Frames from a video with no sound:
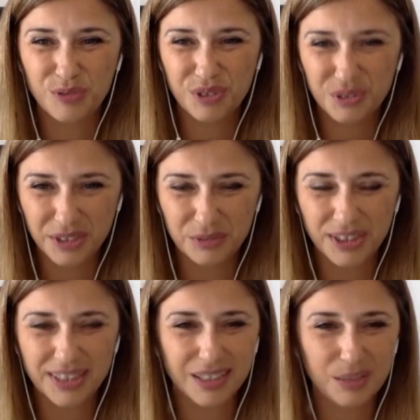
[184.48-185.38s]
you and
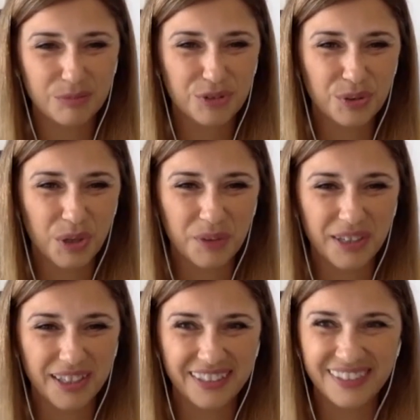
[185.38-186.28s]
welcome to
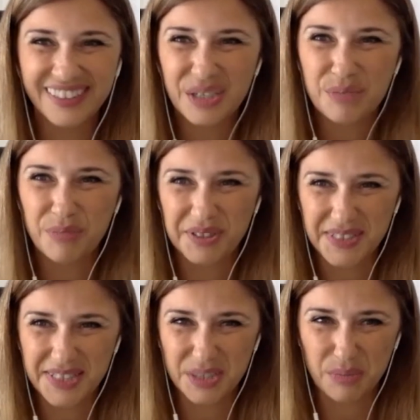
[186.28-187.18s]
our
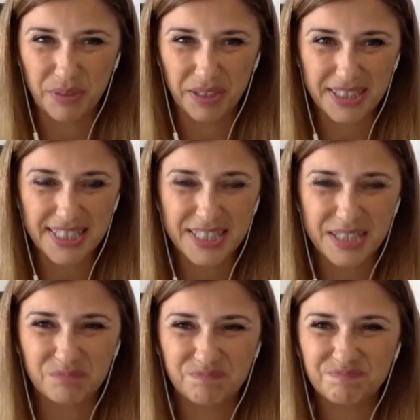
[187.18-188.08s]
participants.
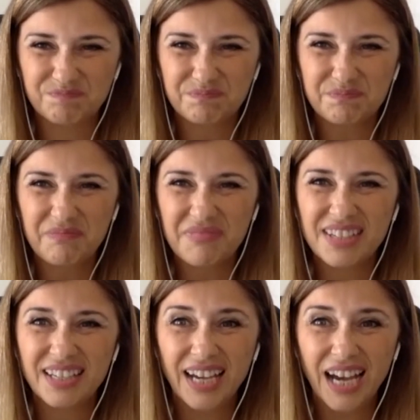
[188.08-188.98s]

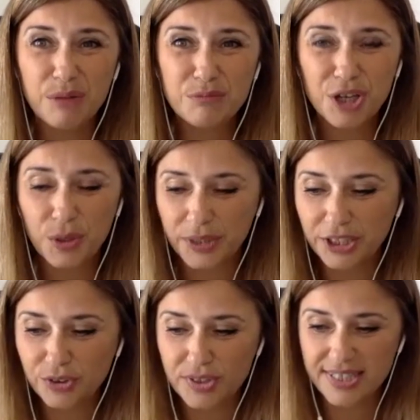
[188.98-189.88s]
I'm going
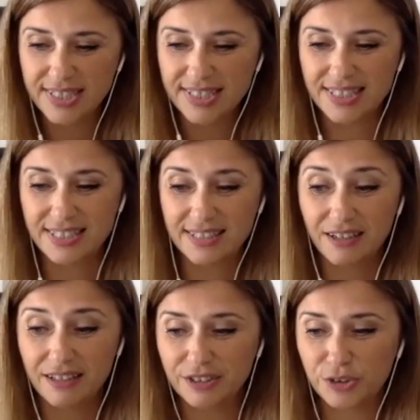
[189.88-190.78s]
to
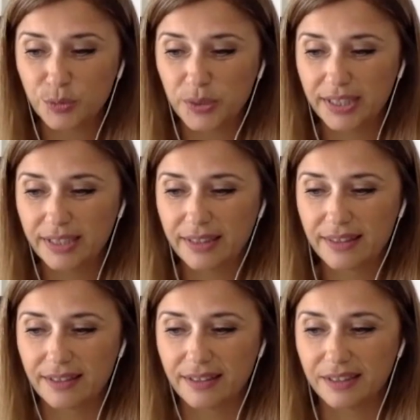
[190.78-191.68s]
start with,
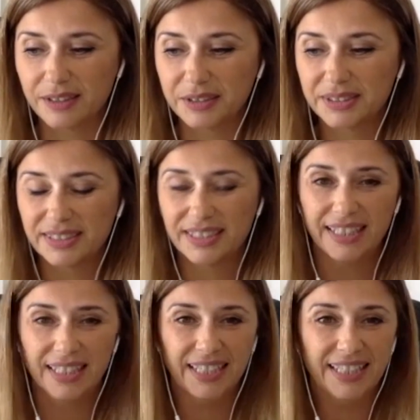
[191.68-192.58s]

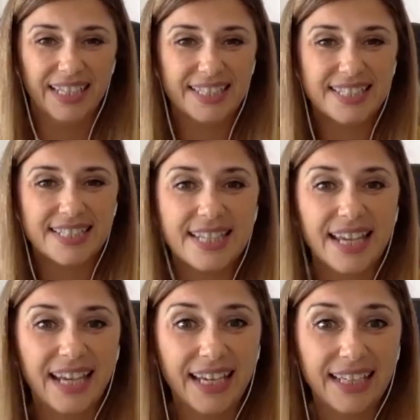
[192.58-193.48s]
let's
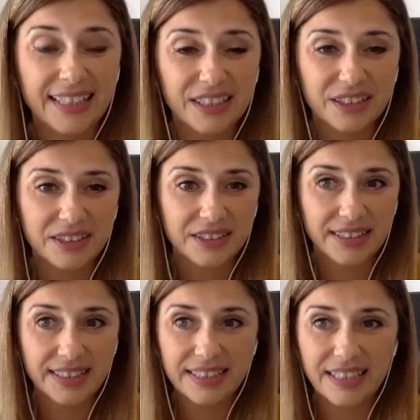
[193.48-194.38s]
say,
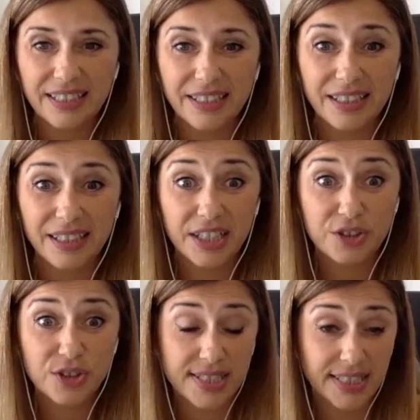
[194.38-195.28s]

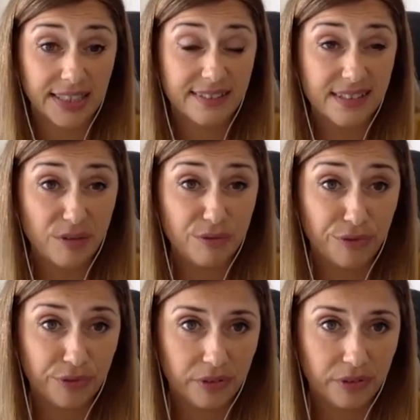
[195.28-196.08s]
addressing the tough